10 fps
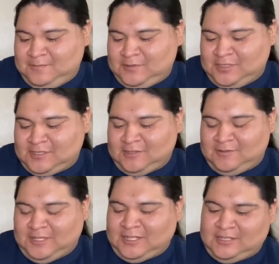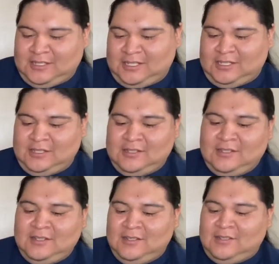You just go like,
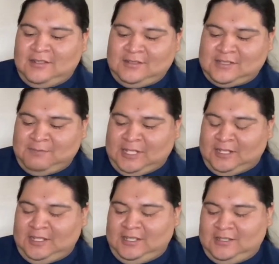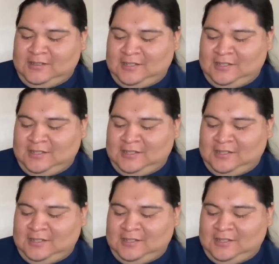that's about it.